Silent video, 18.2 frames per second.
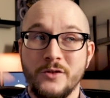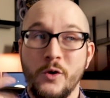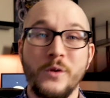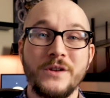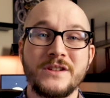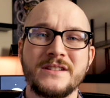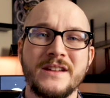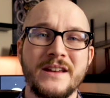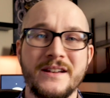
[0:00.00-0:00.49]

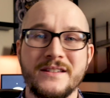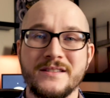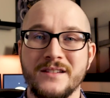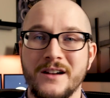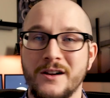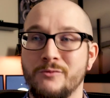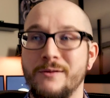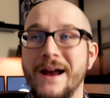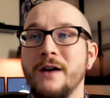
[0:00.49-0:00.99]
Corn
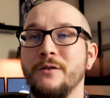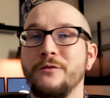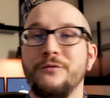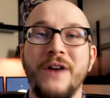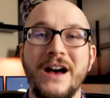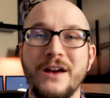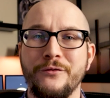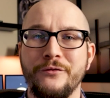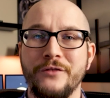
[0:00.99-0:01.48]
snakes around
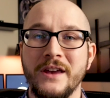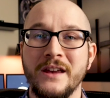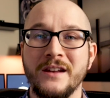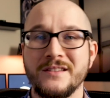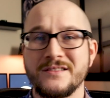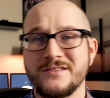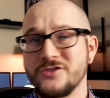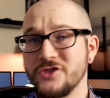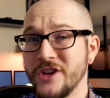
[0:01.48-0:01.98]
5
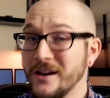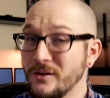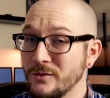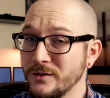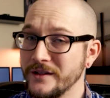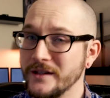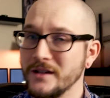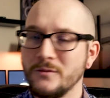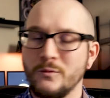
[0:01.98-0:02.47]
feet is
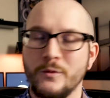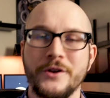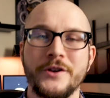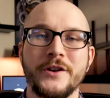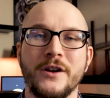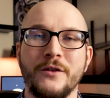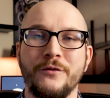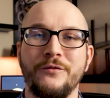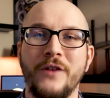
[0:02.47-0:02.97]
generally where
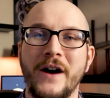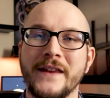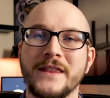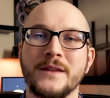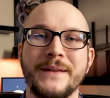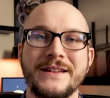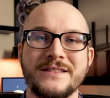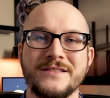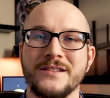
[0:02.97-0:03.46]
you're going to
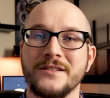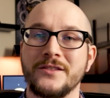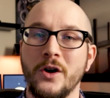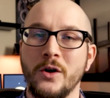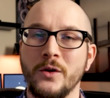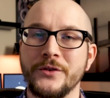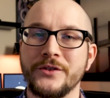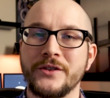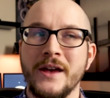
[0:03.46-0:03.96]
find them as
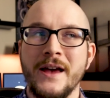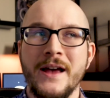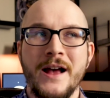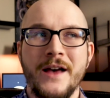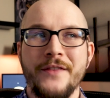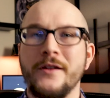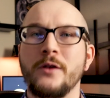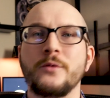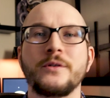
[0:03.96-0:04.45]
adults.
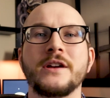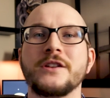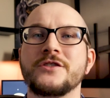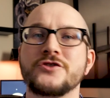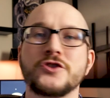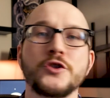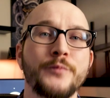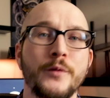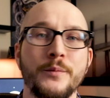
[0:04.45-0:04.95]
They don't
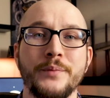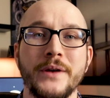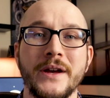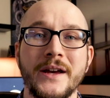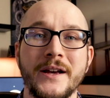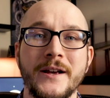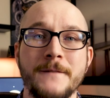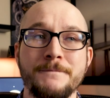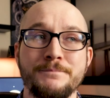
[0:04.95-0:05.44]
get super
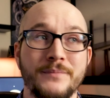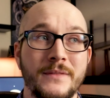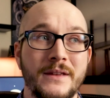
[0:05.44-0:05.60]
big.